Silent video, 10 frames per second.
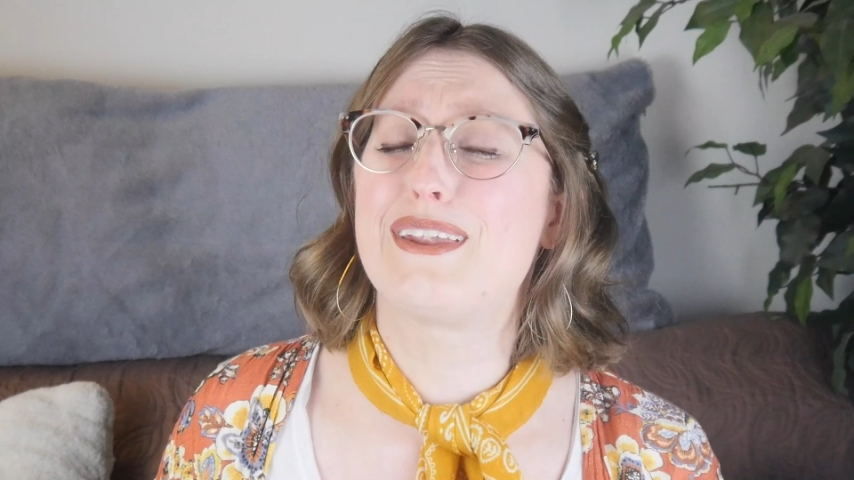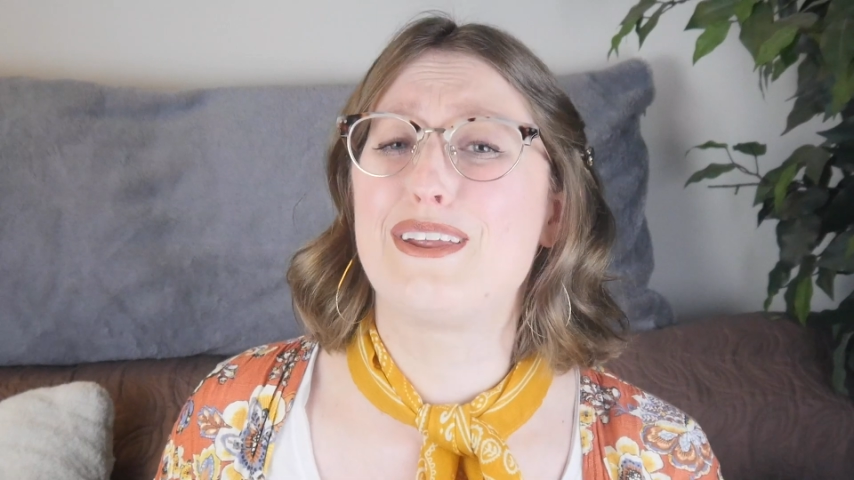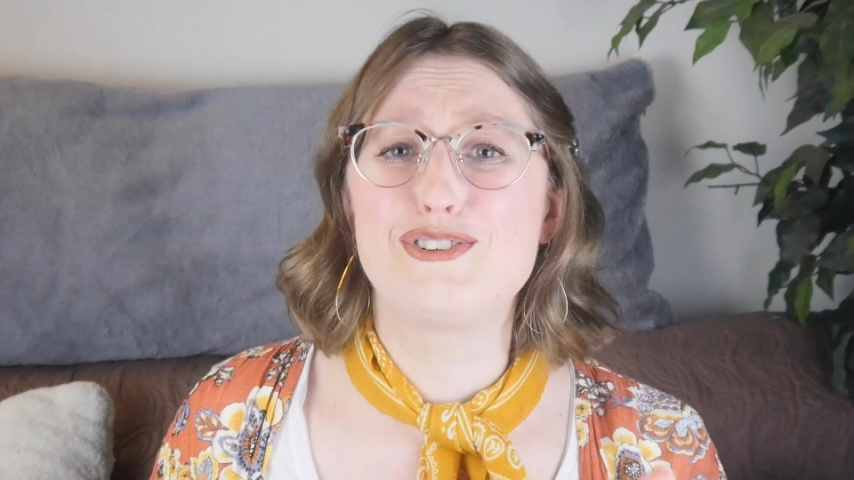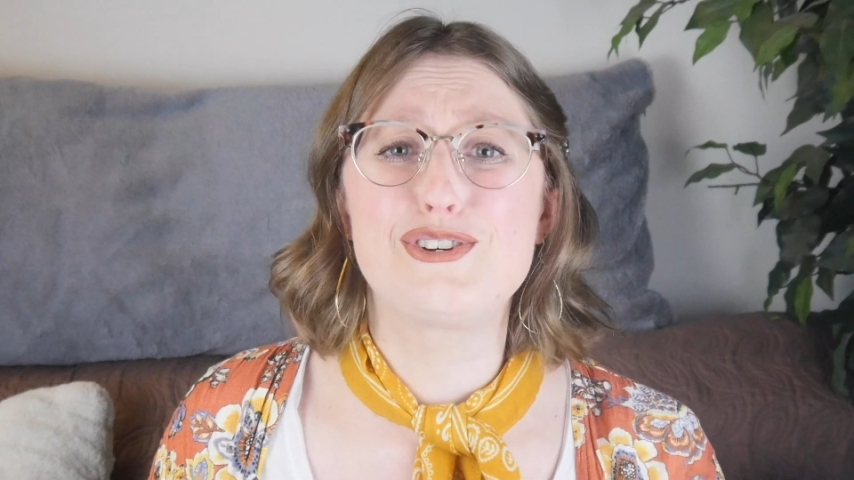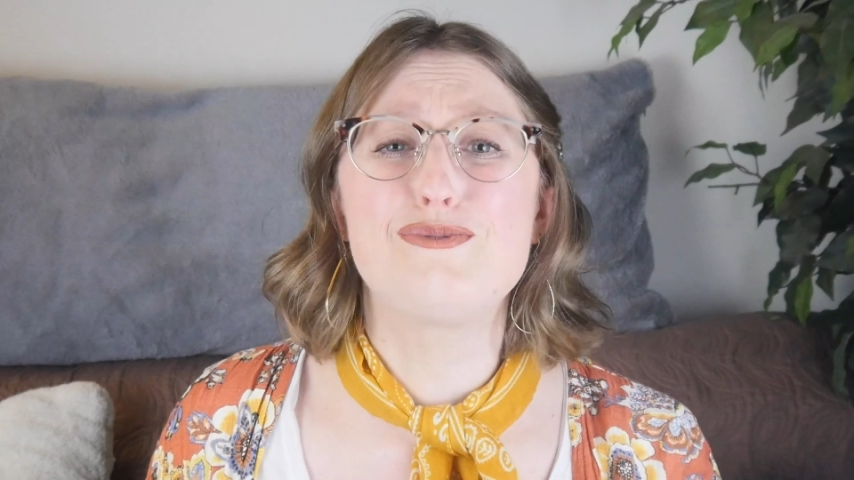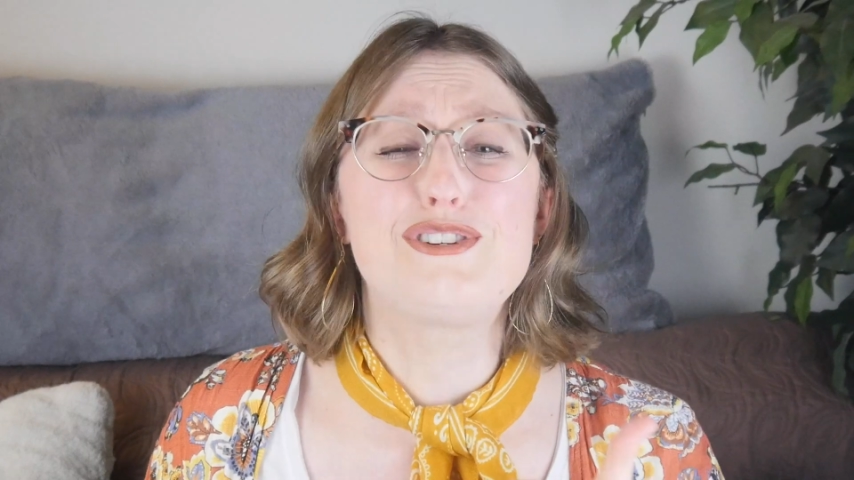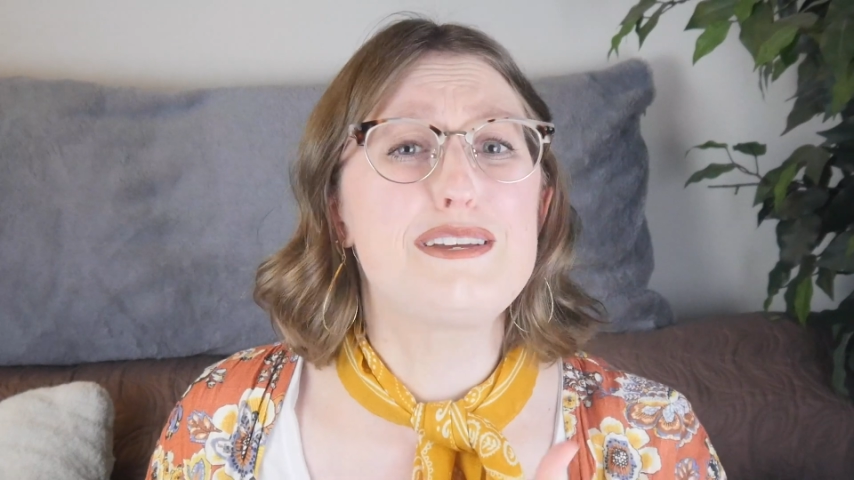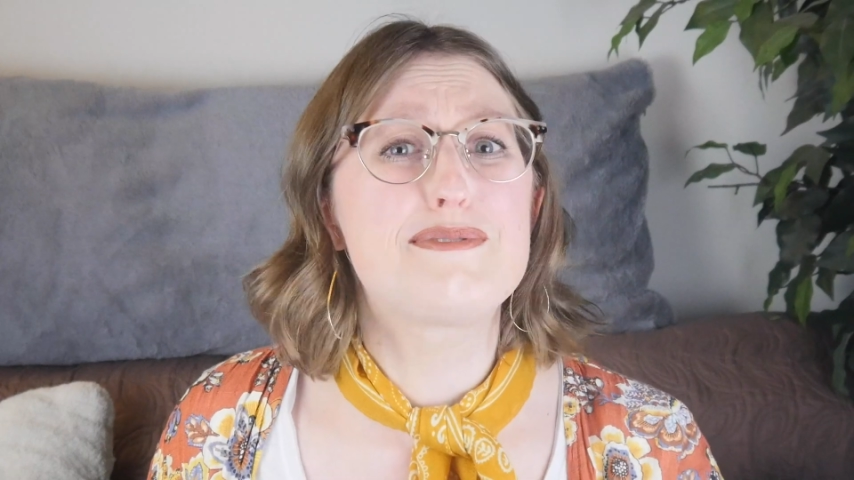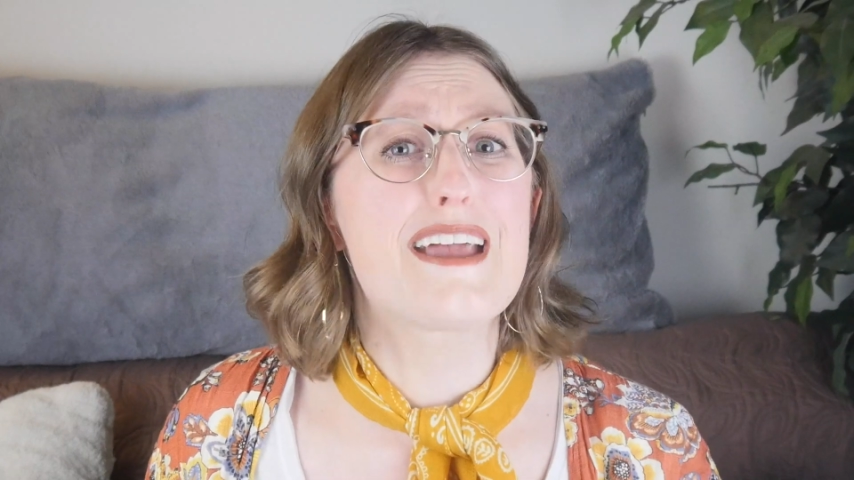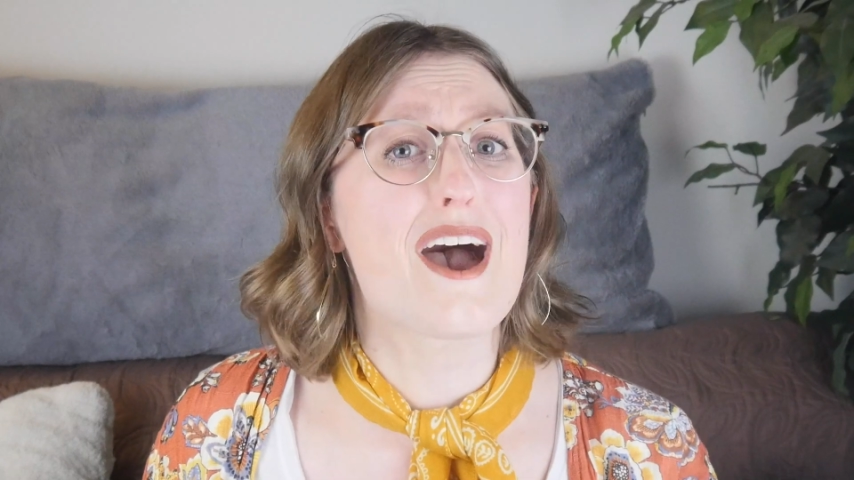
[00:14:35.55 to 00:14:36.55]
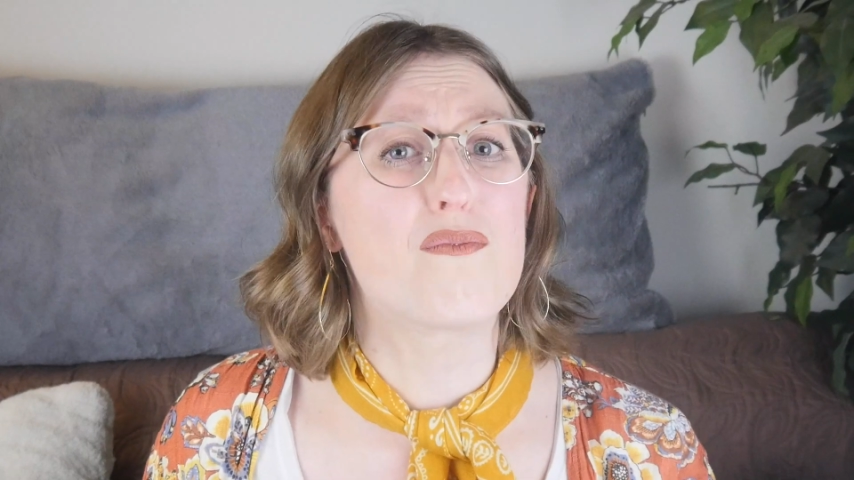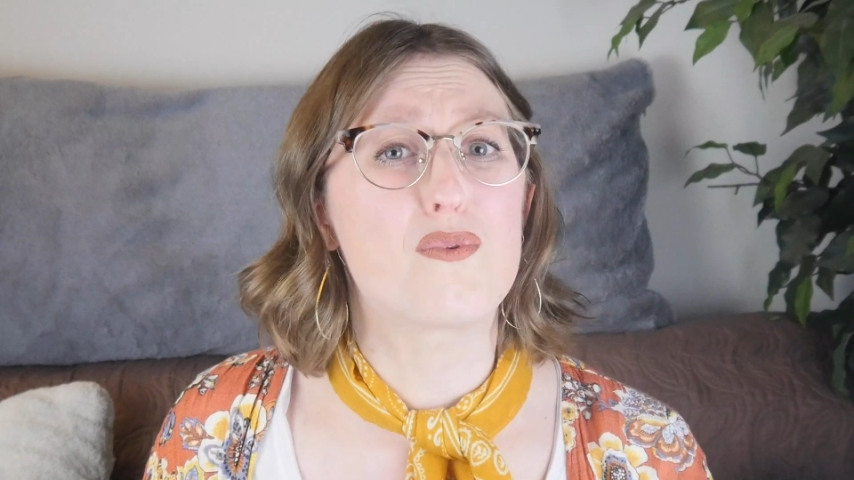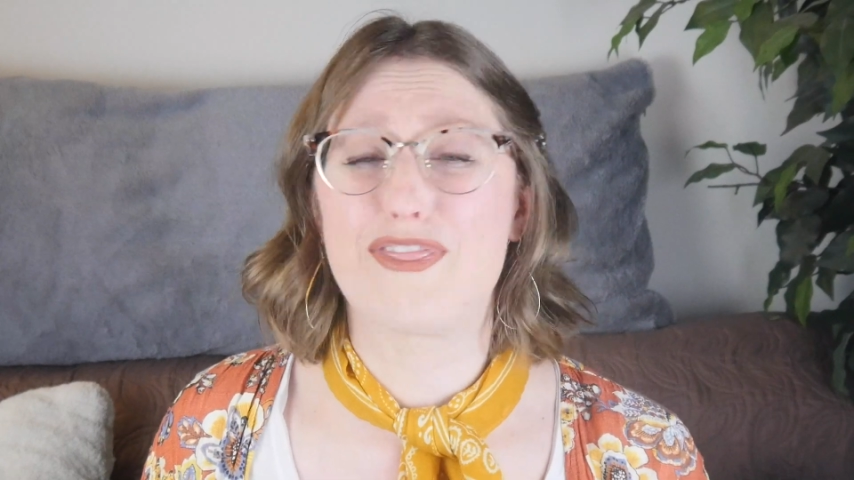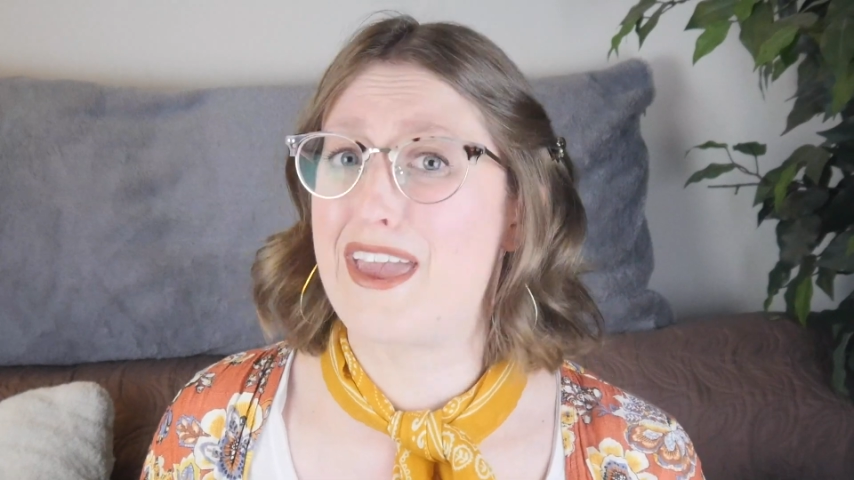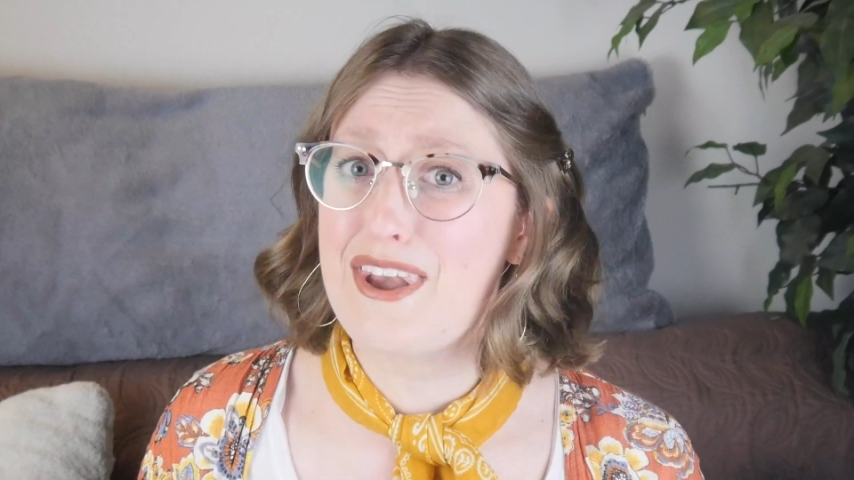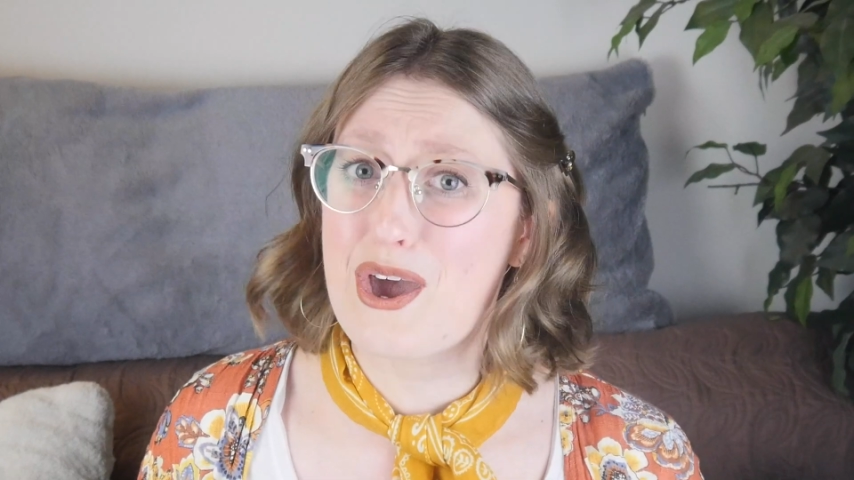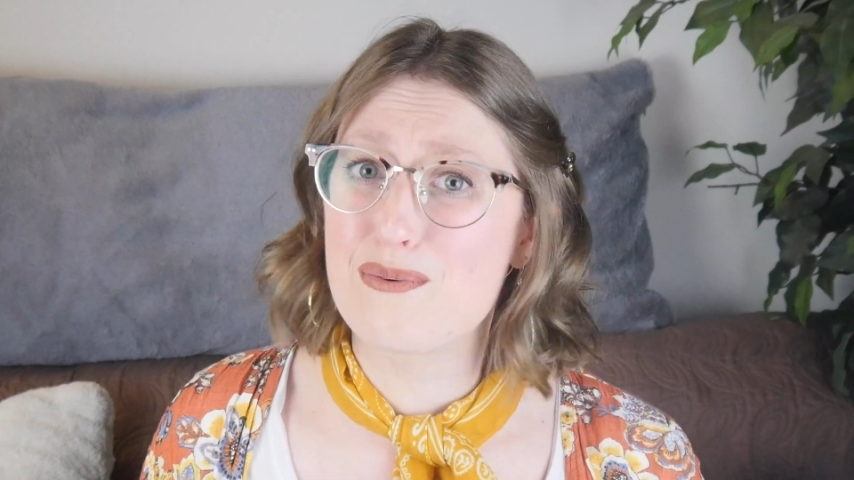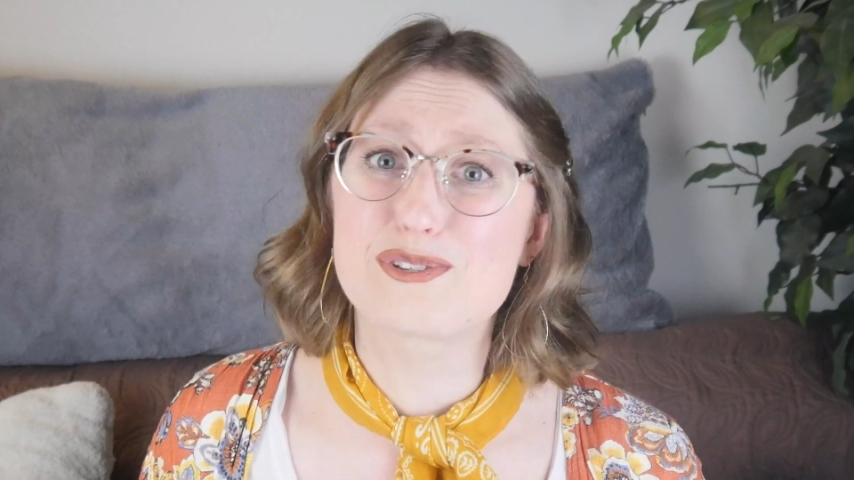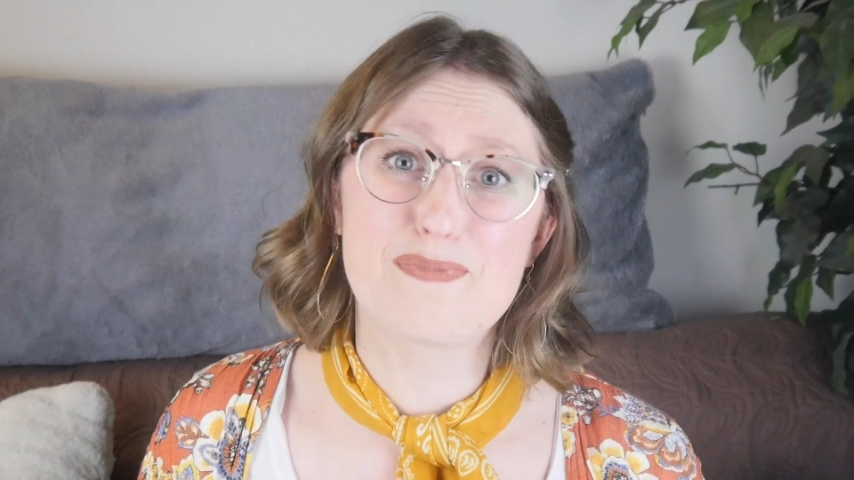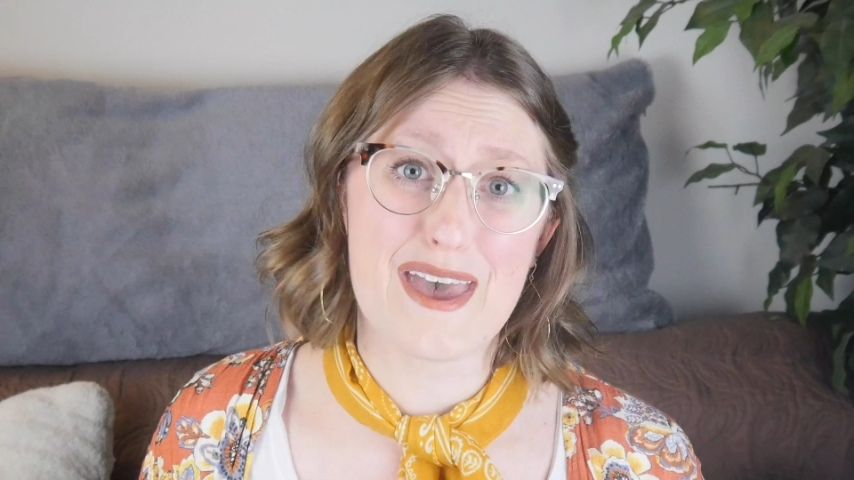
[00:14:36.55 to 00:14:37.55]
and do deep down what they know
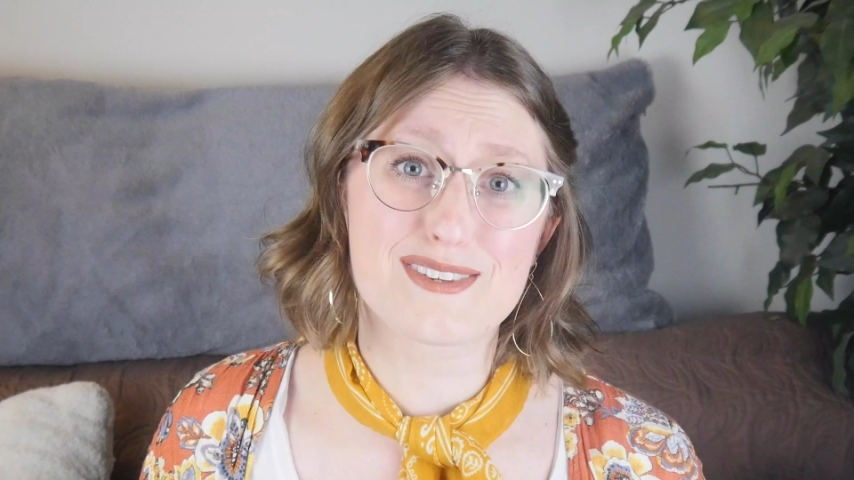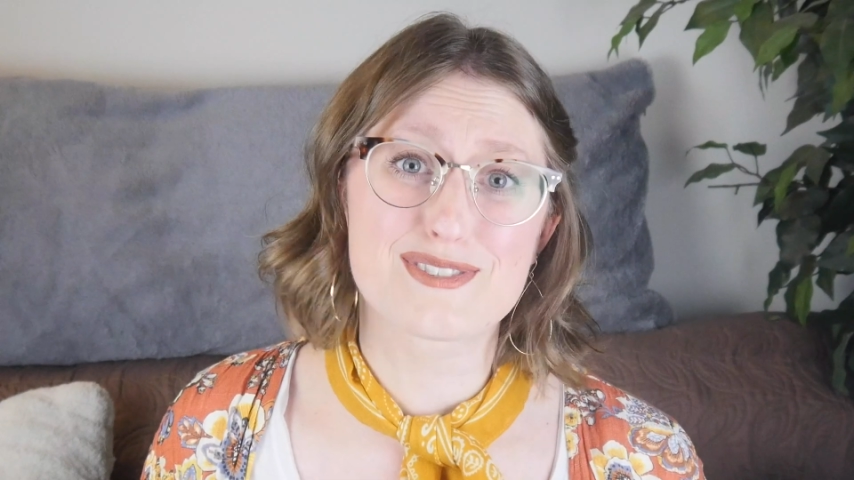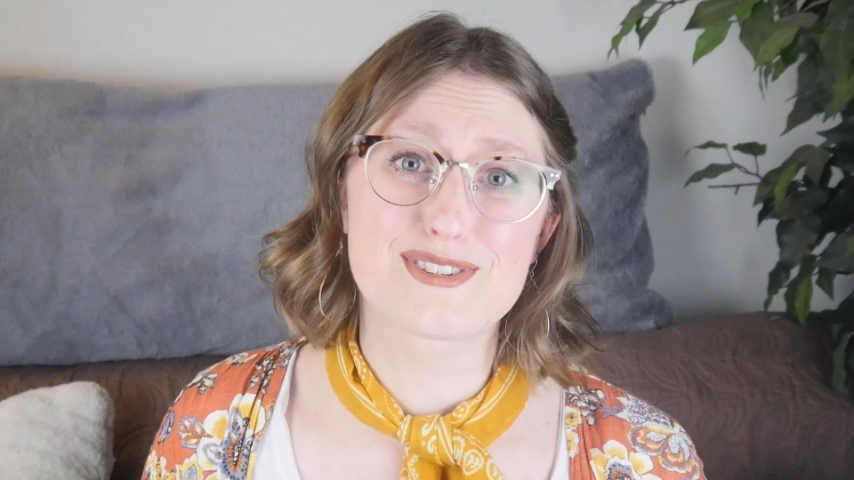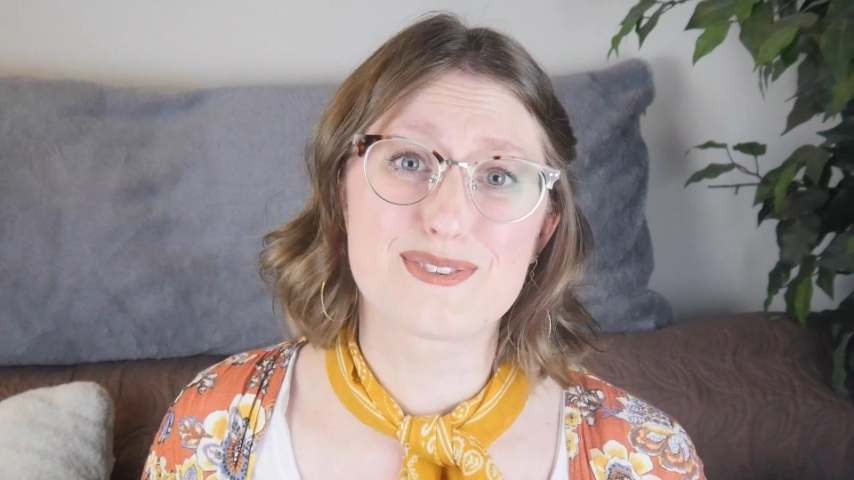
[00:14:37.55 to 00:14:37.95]
is best.